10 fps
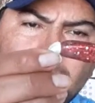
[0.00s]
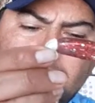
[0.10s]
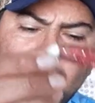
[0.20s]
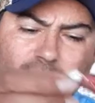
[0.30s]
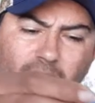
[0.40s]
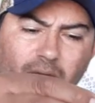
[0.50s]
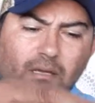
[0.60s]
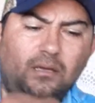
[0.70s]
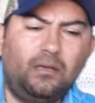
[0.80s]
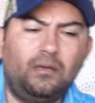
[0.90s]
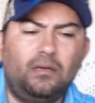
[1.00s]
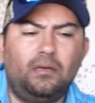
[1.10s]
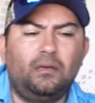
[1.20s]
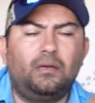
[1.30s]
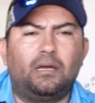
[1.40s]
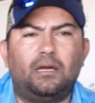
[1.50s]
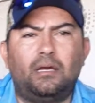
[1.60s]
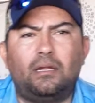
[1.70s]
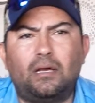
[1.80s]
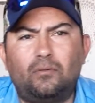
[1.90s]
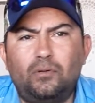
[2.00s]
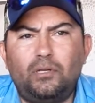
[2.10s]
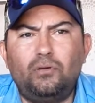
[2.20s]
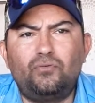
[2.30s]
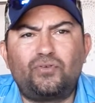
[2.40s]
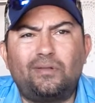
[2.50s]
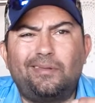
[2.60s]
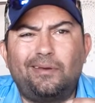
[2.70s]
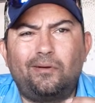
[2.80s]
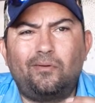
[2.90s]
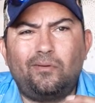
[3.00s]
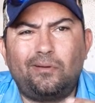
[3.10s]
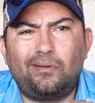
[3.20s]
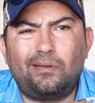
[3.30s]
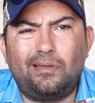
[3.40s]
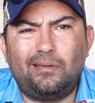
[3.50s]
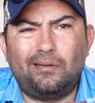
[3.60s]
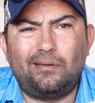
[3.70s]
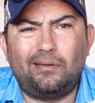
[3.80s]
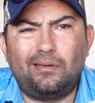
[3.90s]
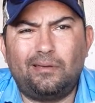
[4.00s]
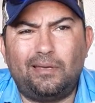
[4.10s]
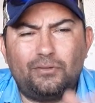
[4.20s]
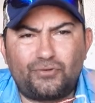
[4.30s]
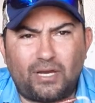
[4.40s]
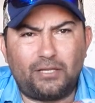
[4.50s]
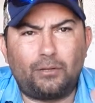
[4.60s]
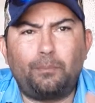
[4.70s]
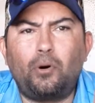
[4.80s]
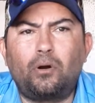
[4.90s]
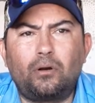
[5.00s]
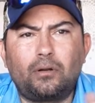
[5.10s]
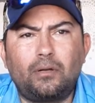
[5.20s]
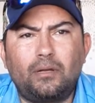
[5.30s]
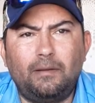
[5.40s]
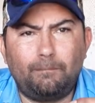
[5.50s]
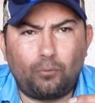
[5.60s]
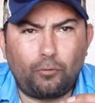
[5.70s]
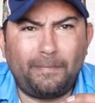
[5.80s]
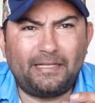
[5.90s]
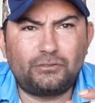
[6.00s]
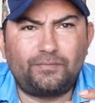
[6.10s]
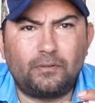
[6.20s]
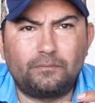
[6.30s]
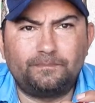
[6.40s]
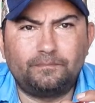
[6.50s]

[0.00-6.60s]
Okay, and I would use it there inside the park in Port Mansfield,